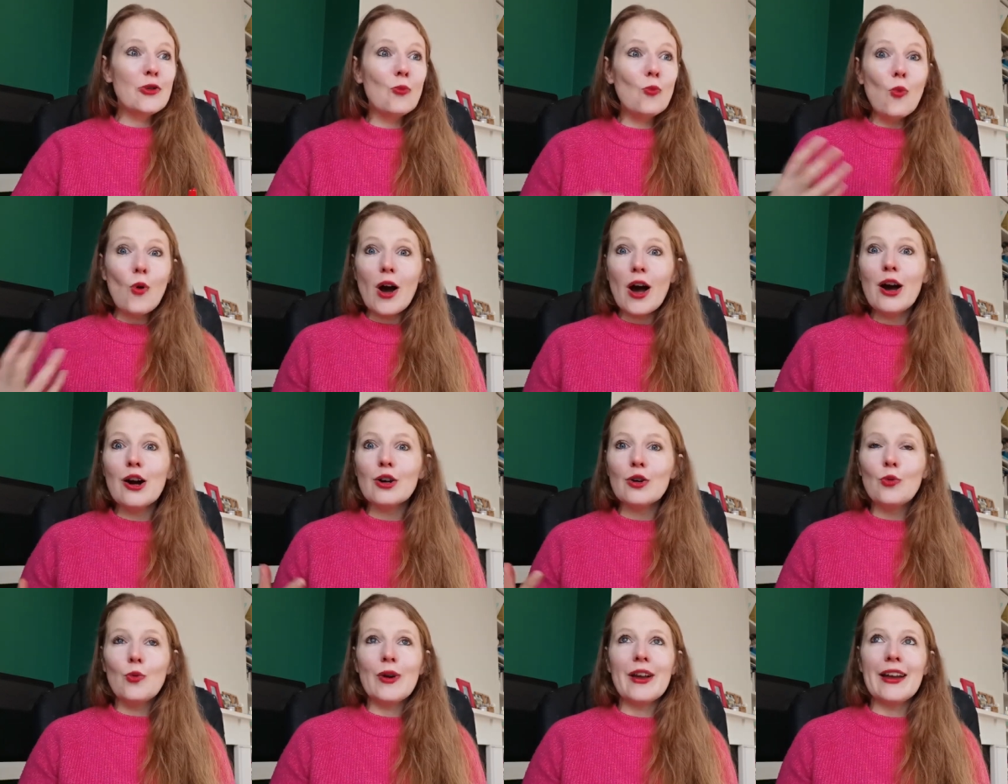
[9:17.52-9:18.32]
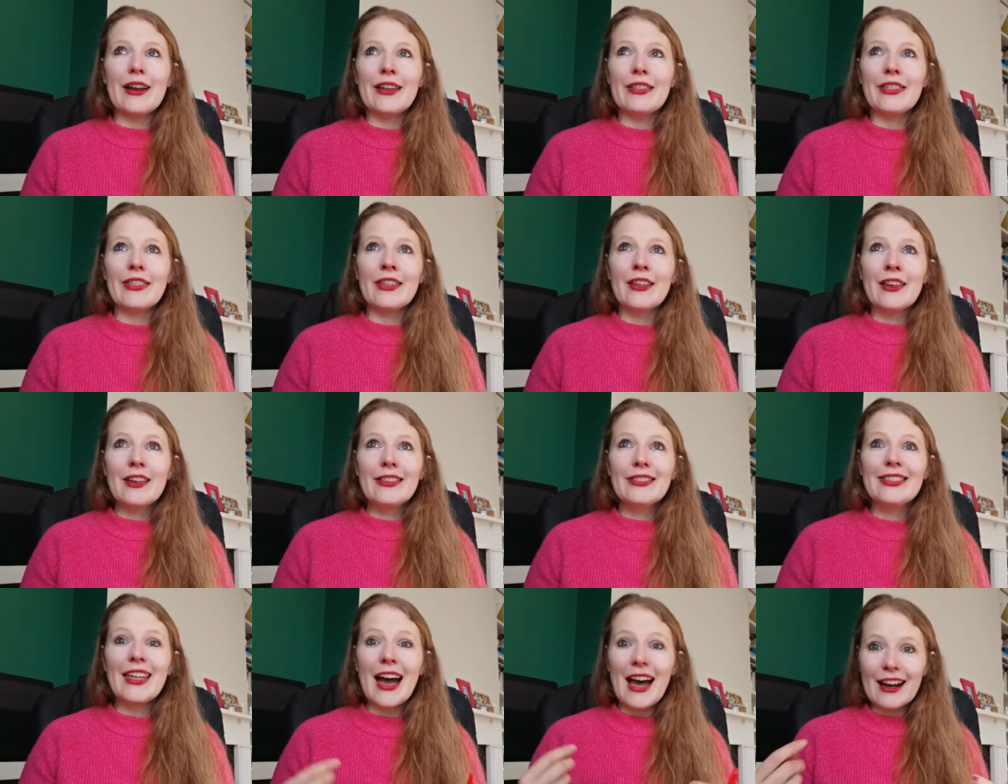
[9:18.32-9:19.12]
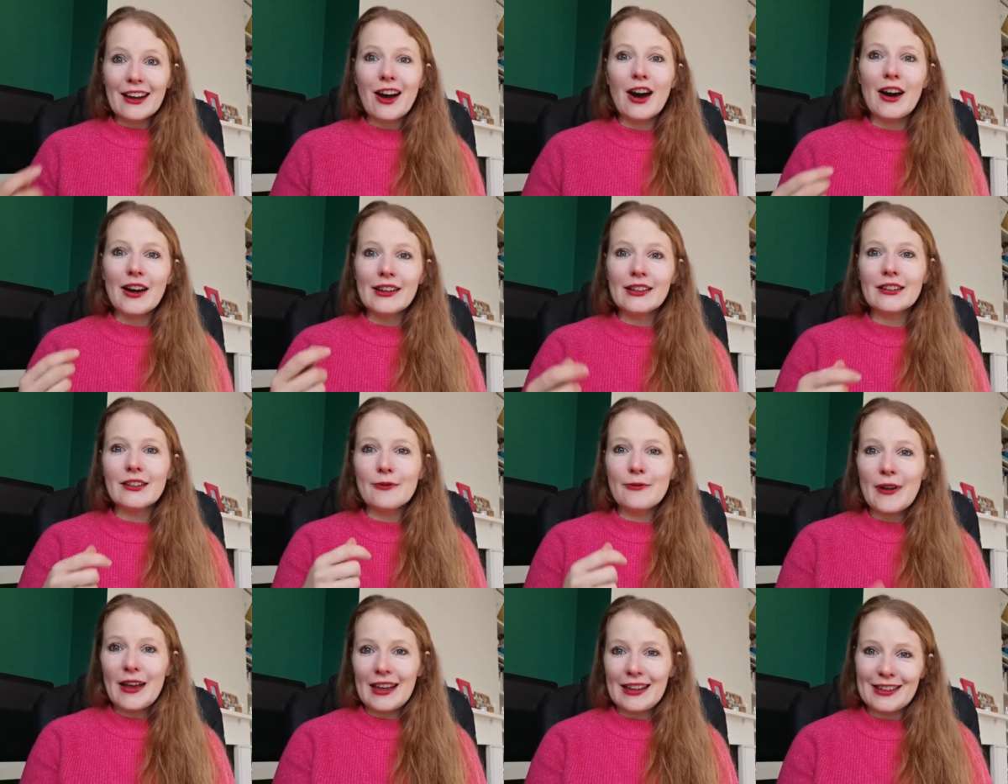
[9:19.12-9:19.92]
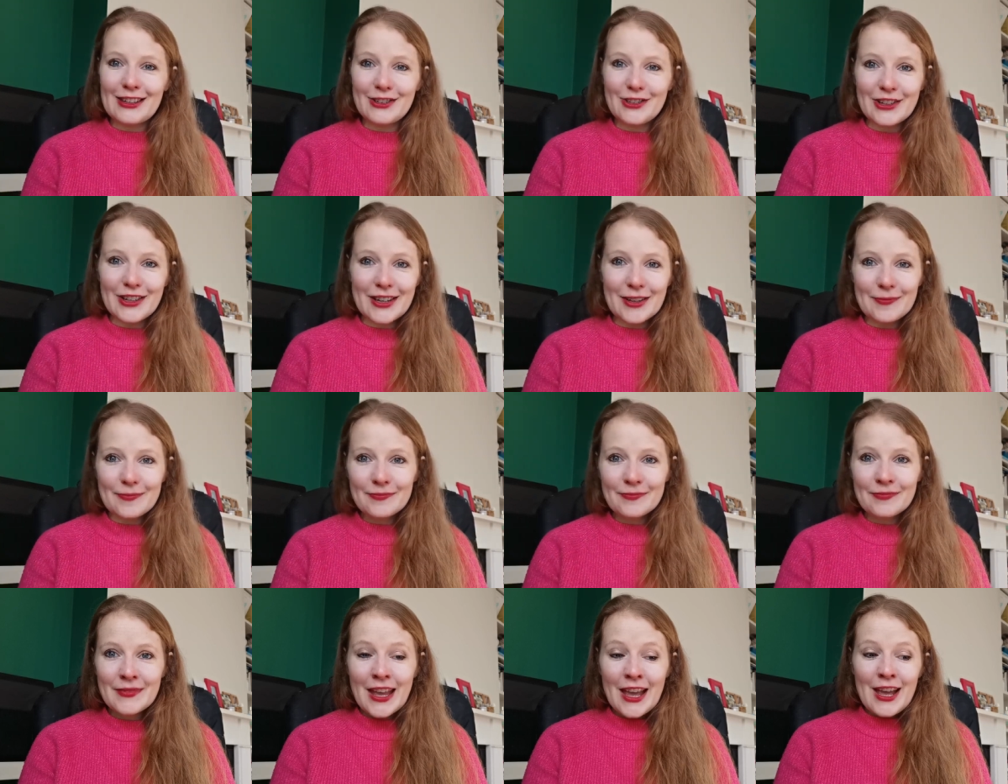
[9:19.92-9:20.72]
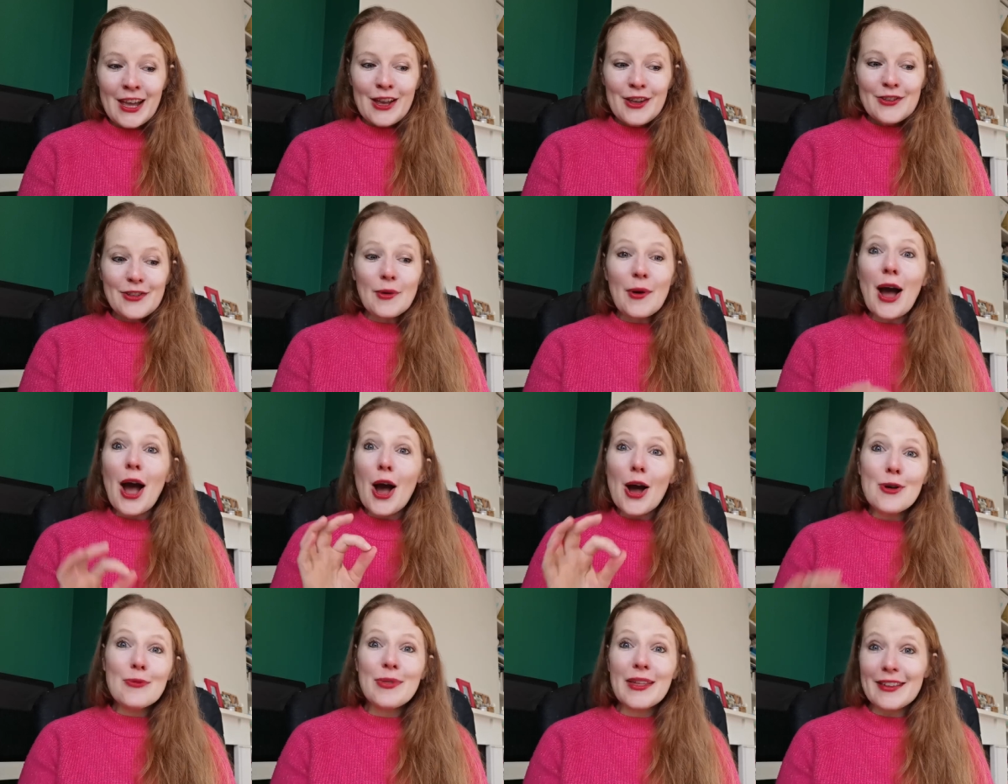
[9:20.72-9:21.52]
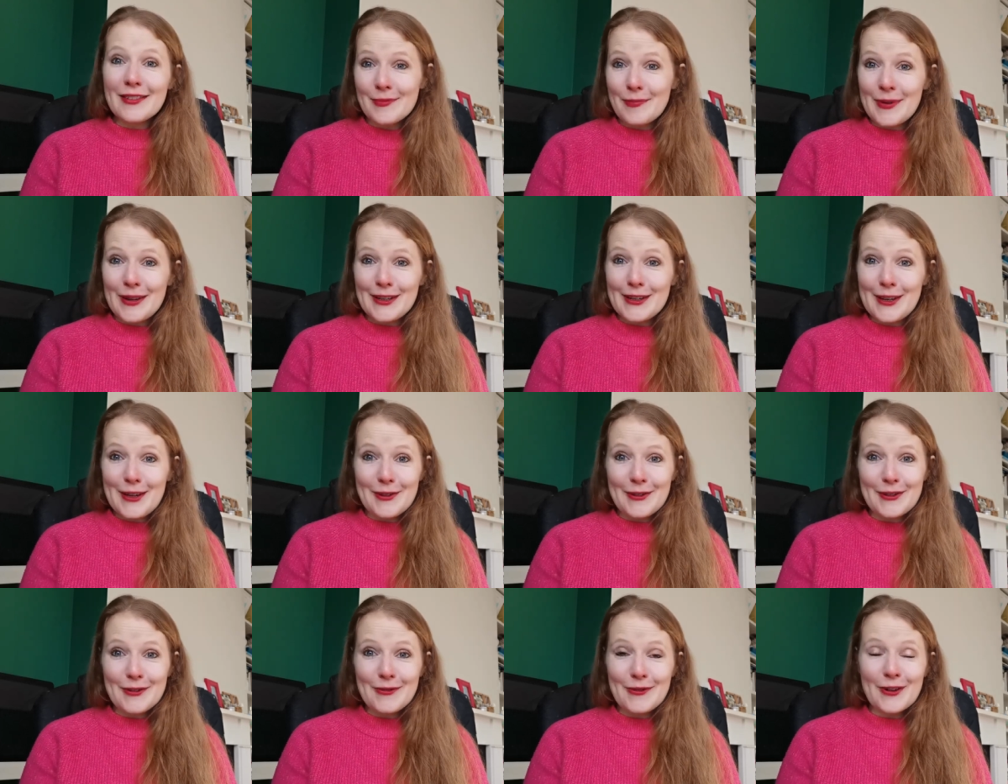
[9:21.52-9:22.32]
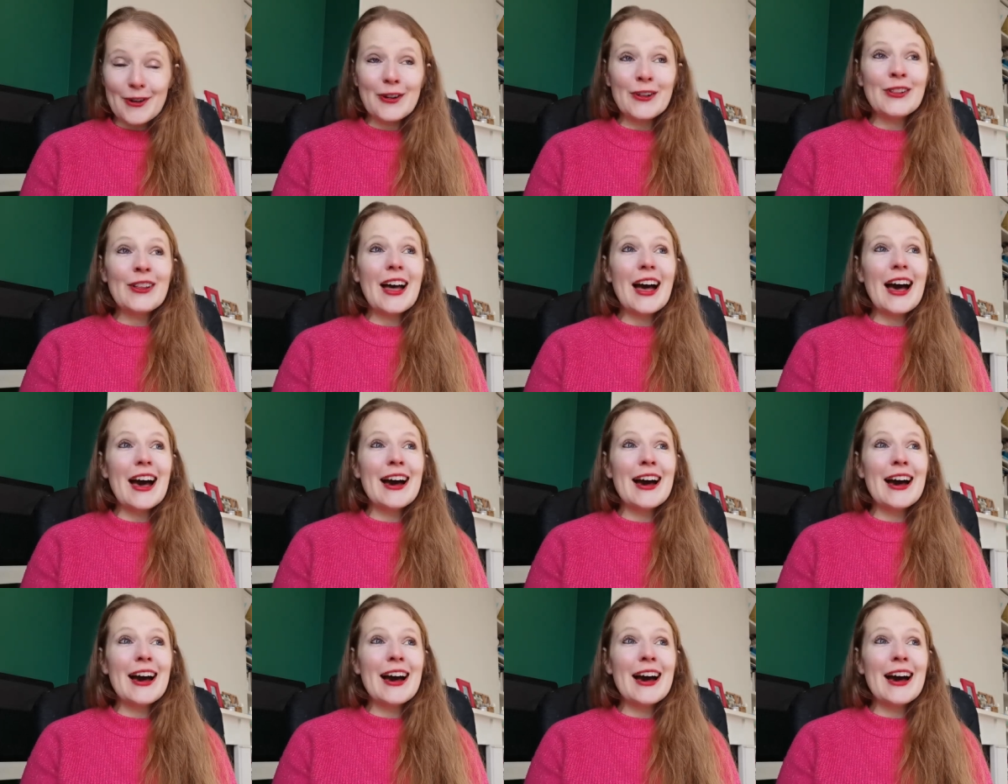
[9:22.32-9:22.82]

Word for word: to work with that kind of energy so I hope that's been useful.